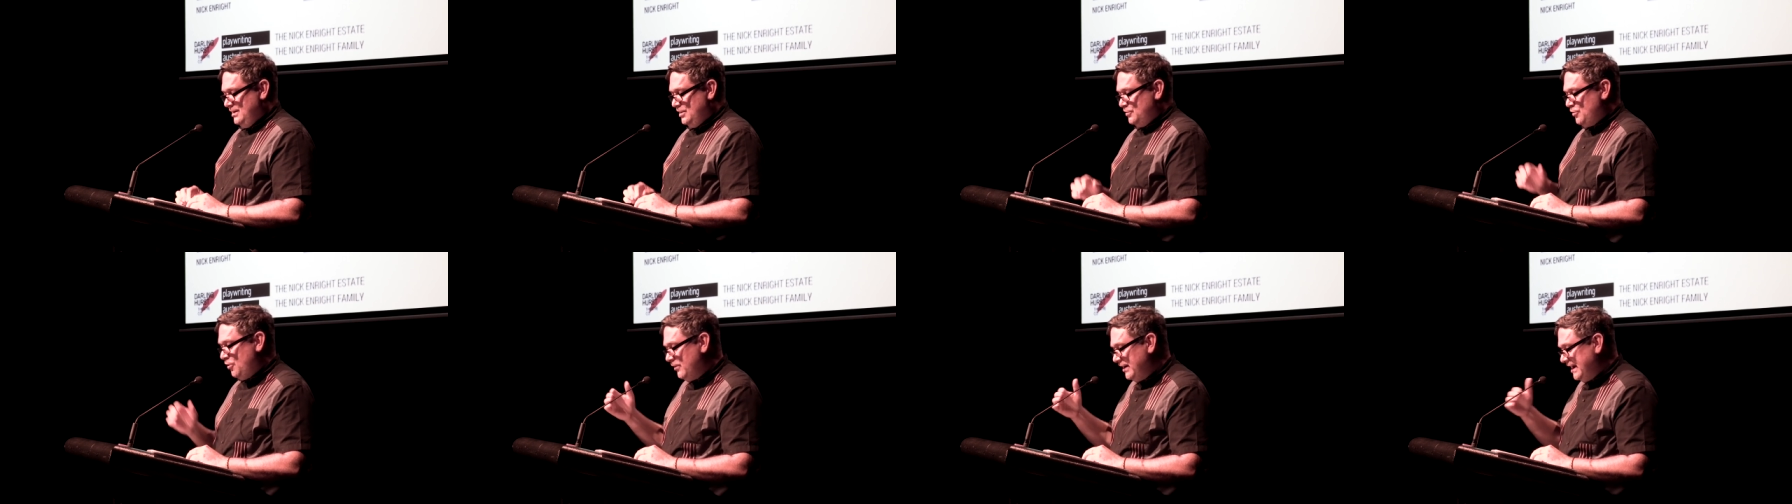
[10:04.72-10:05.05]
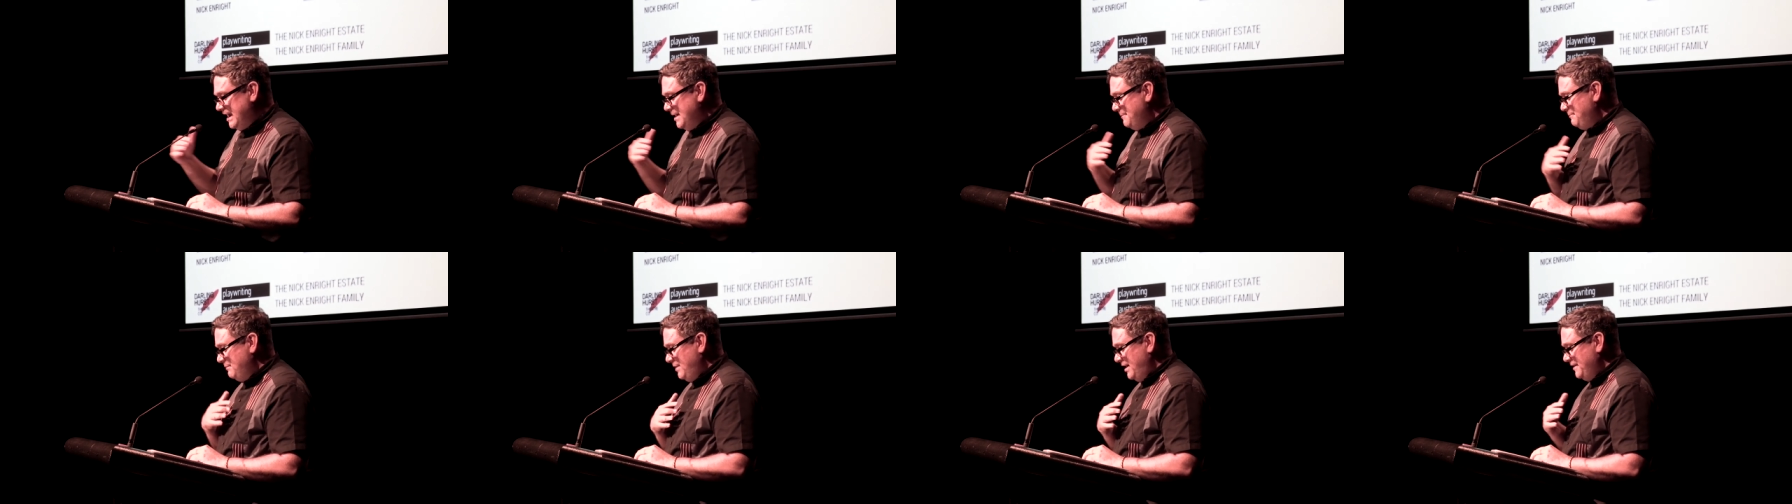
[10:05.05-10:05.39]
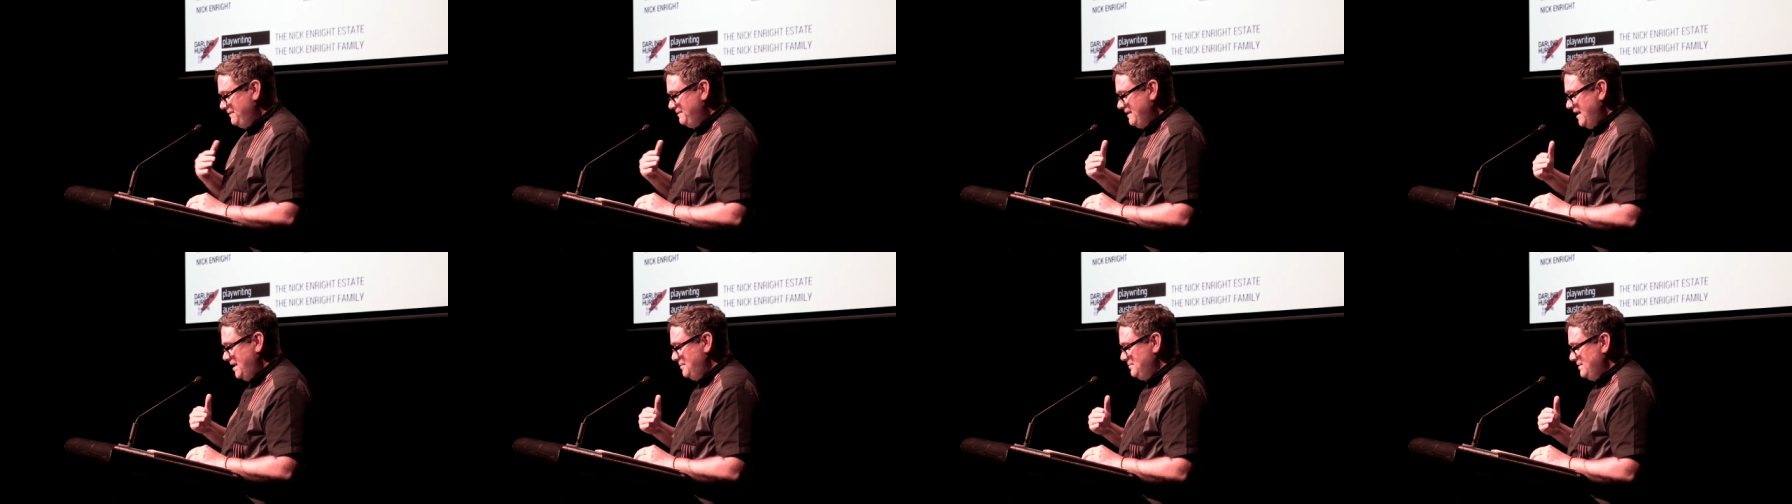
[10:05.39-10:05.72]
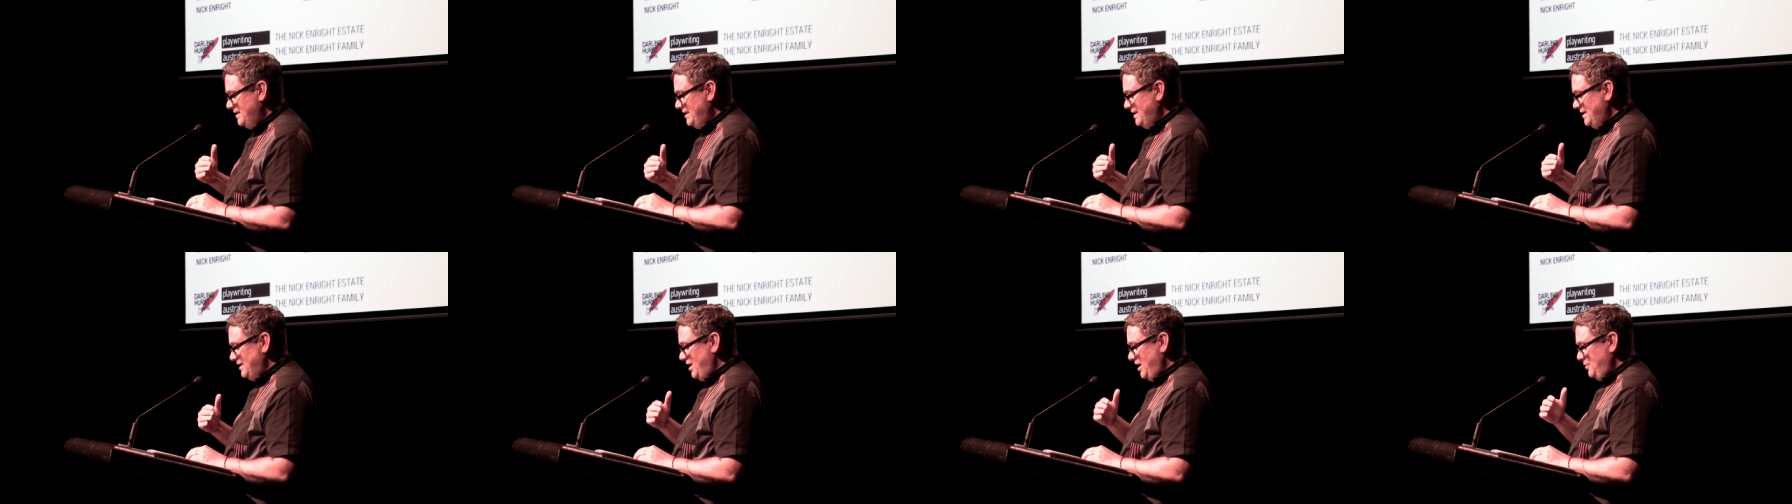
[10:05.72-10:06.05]
Growing up, my
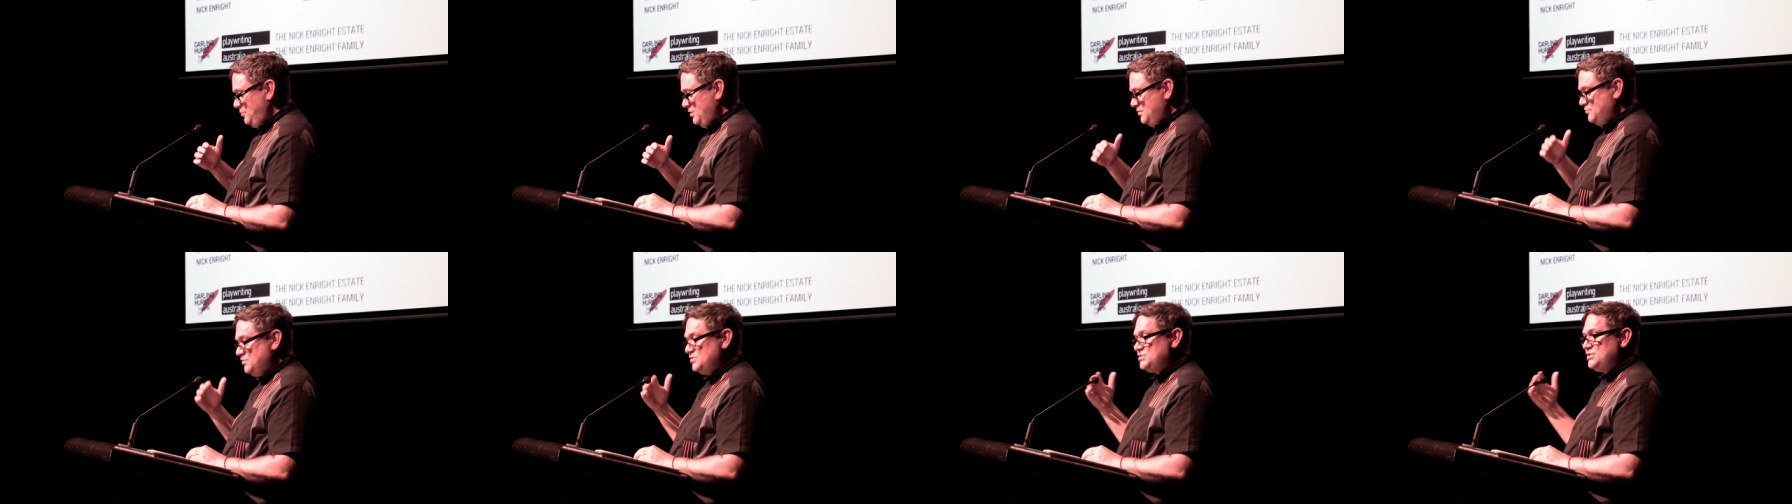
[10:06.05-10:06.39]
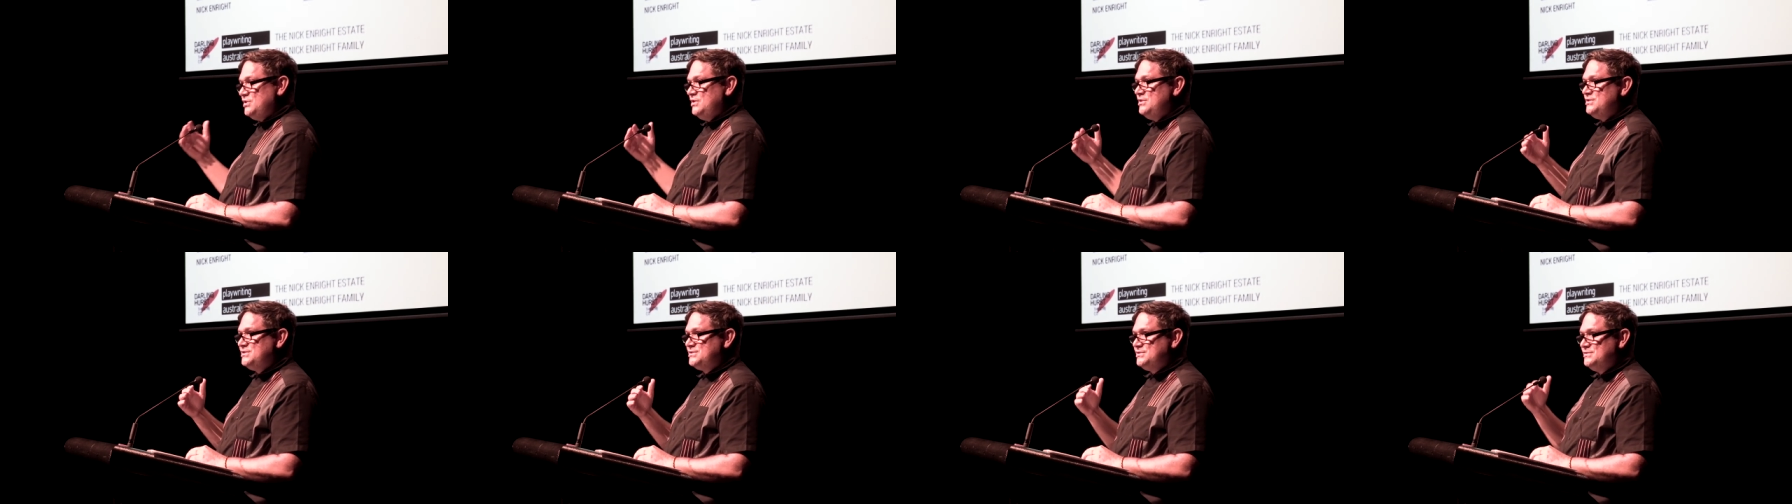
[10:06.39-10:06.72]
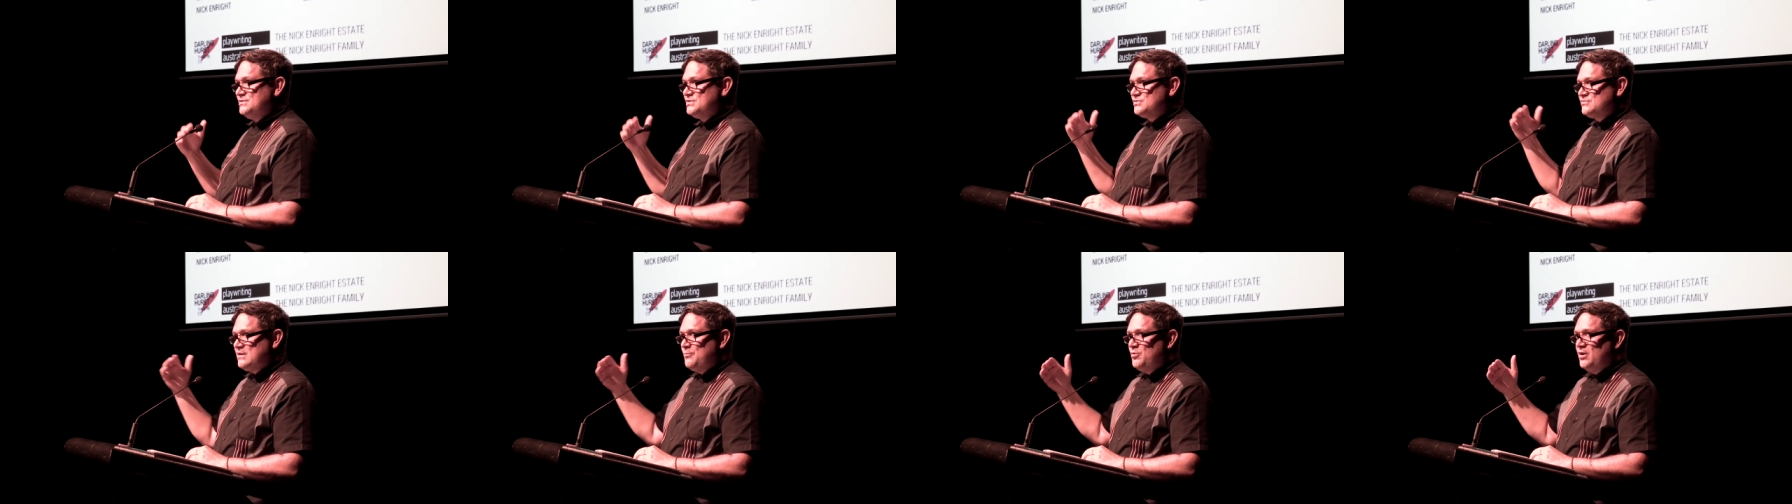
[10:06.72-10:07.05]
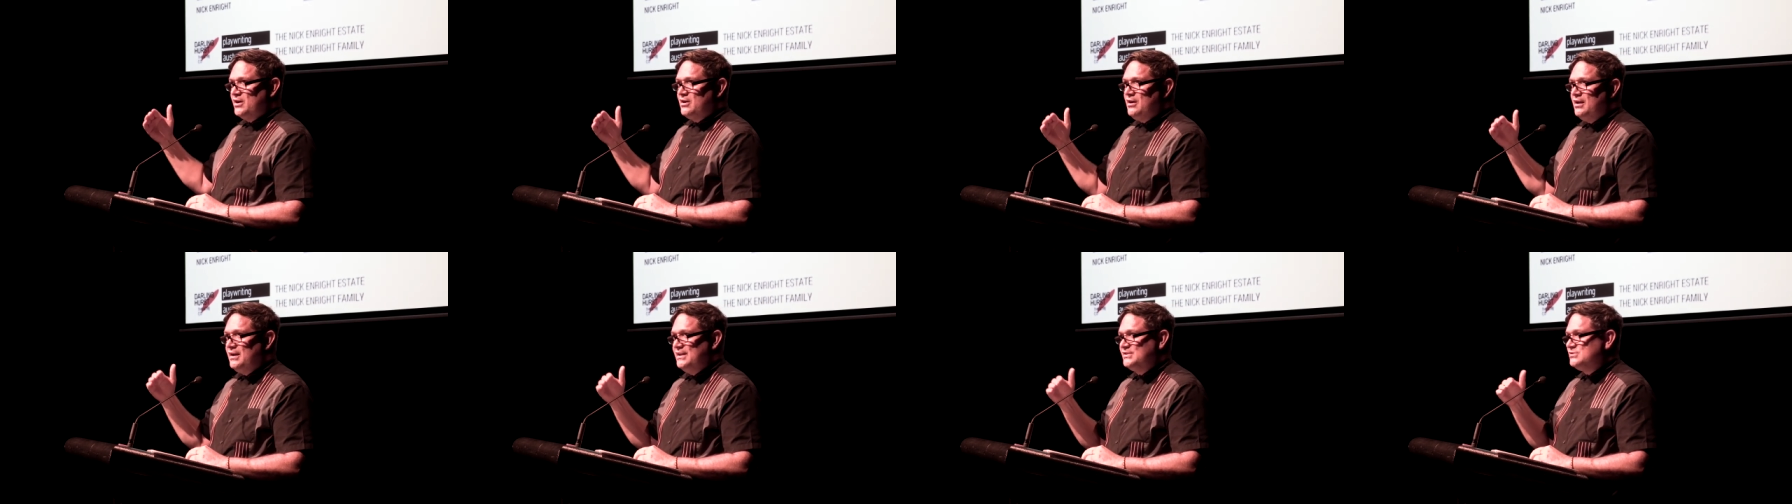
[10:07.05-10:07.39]
family and I would return to
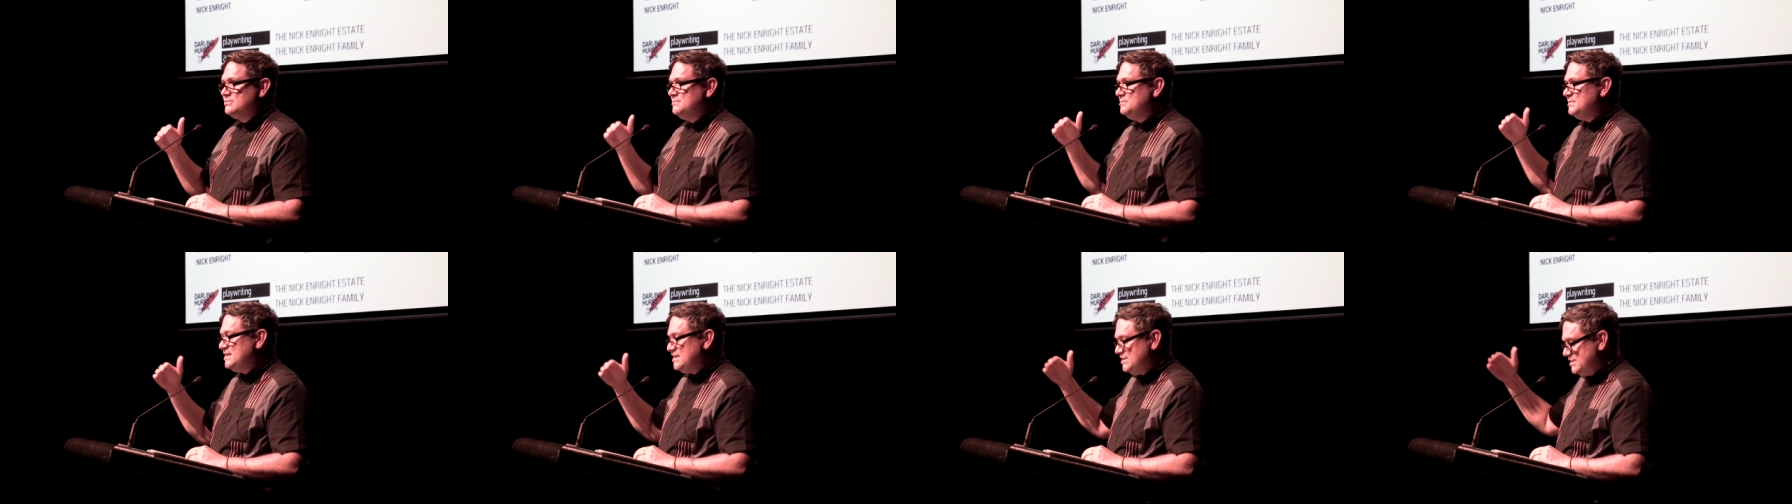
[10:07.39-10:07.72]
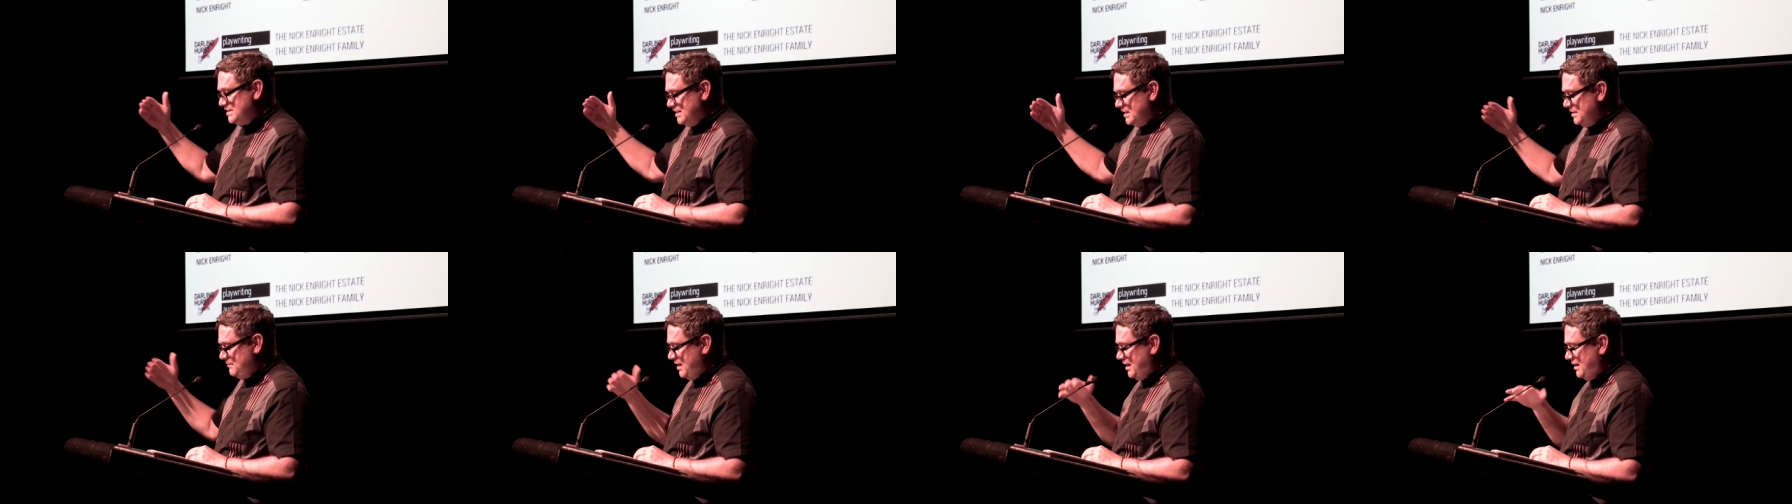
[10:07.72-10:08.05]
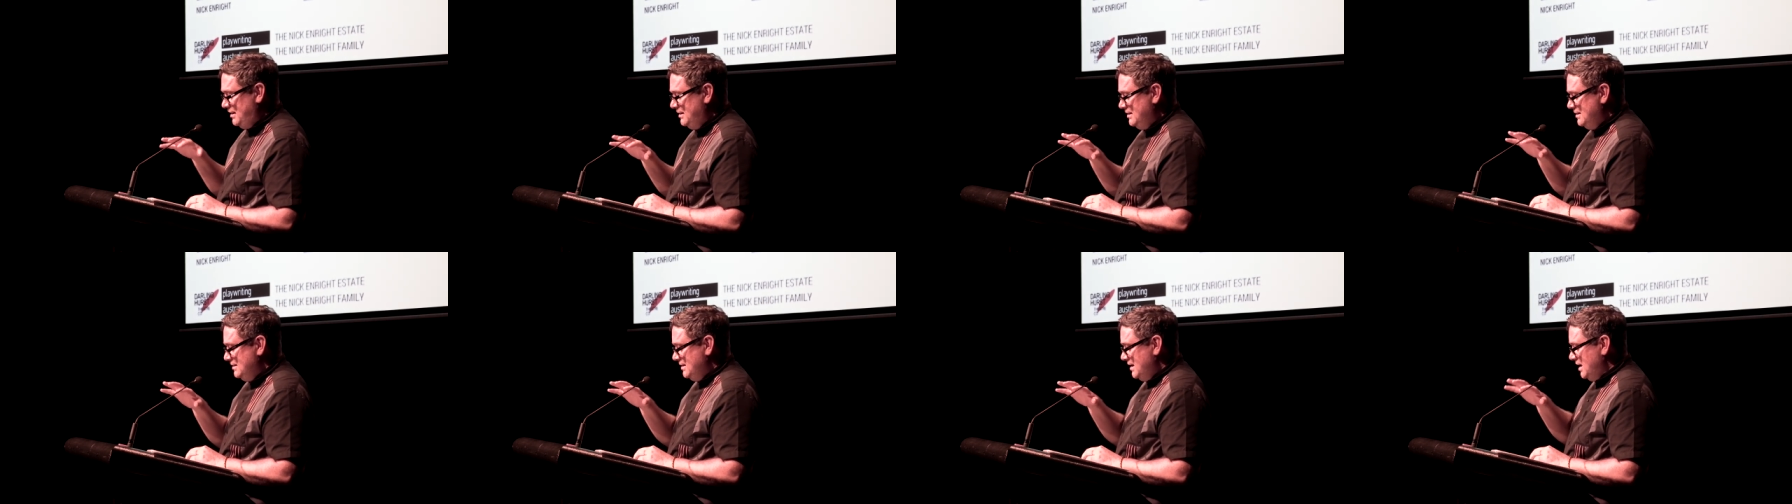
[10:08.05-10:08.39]
Stradbroke Island, to Minjerribah,